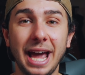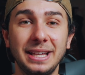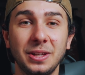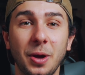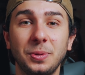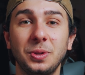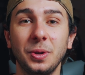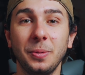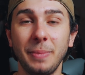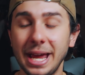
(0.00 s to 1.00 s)
ended up
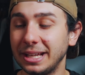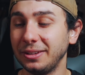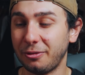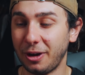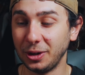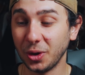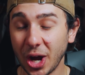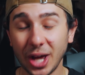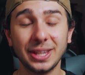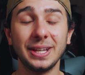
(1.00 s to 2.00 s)
to making the final
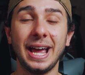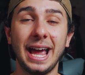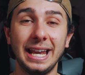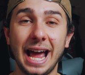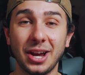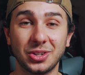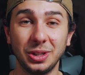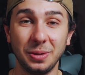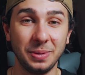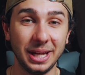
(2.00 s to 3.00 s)
cut and
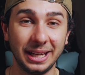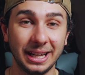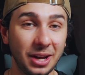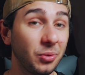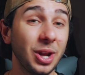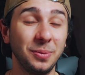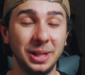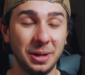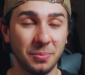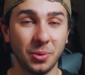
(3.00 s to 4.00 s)
actually being
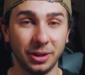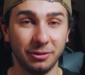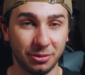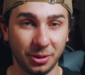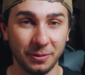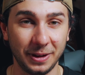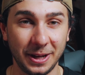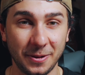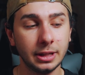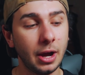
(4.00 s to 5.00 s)
incredibly important for the
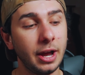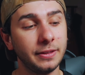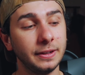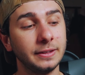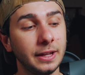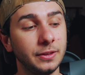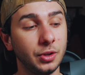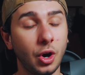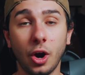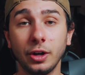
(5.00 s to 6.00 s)
video. Now, I think that
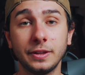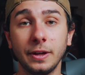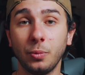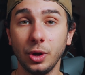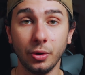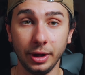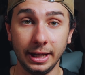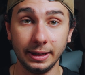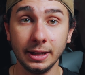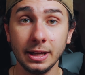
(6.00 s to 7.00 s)
the art that we are
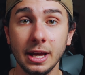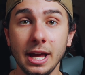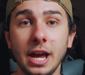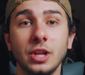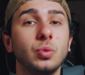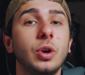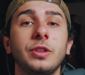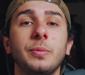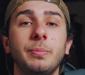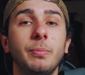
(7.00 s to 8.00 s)
in is one
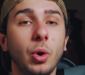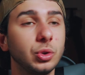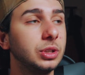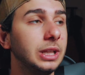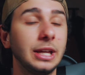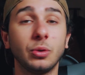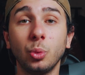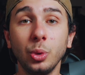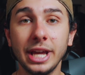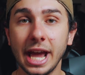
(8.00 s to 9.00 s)
of the most like
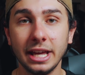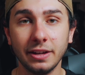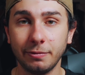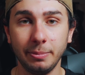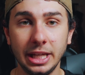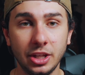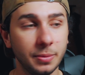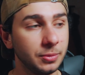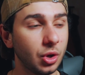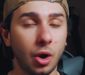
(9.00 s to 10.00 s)
creative
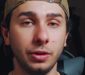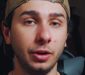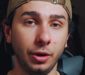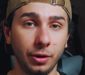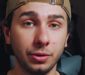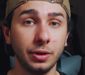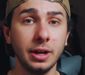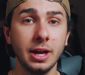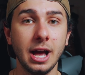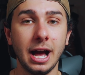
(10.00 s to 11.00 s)
mediums on earth.
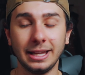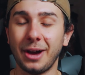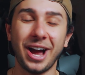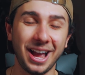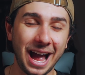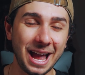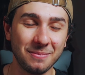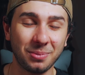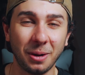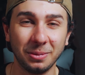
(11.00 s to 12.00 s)
Now, I
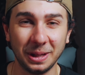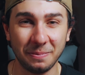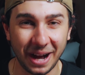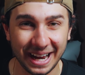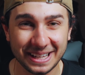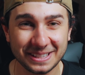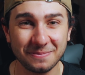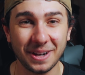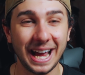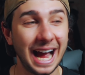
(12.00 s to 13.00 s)
am probably
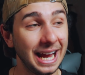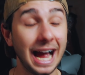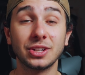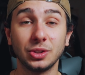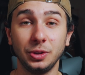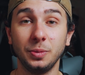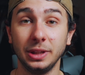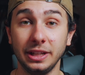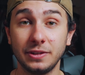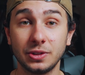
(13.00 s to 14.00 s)
biased, but I actually do
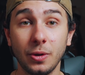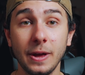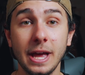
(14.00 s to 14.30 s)
believe so.